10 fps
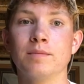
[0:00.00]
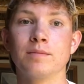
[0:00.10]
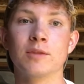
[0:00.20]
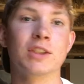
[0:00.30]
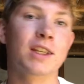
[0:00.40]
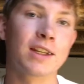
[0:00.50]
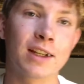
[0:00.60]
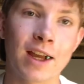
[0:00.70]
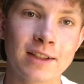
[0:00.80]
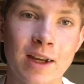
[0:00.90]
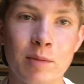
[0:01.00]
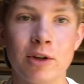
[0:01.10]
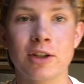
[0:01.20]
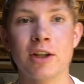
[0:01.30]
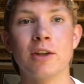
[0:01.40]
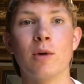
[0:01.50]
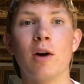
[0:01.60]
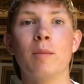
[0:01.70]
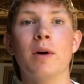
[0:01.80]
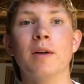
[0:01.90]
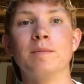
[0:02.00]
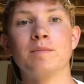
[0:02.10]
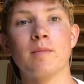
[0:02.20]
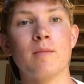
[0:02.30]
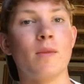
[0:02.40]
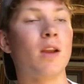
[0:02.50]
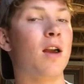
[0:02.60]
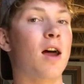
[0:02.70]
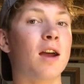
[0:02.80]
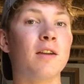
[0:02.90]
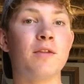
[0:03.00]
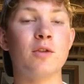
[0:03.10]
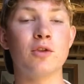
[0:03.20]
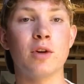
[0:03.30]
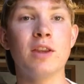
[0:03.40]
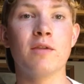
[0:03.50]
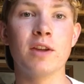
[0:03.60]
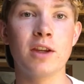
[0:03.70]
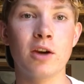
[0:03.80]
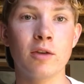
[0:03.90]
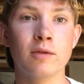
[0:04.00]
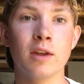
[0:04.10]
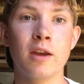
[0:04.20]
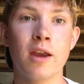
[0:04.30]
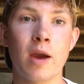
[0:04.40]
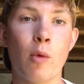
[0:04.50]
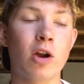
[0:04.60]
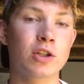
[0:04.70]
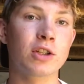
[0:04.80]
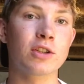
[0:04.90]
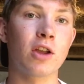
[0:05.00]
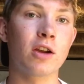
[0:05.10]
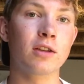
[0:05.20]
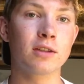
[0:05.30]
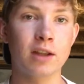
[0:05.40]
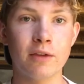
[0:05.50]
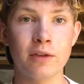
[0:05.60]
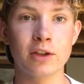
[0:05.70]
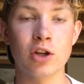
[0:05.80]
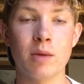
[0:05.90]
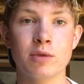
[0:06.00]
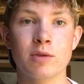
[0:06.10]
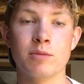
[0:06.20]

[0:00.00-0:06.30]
Just kidding, guys. I appreciate you all. But if you enjoyed the video and watched this long, definitely drop a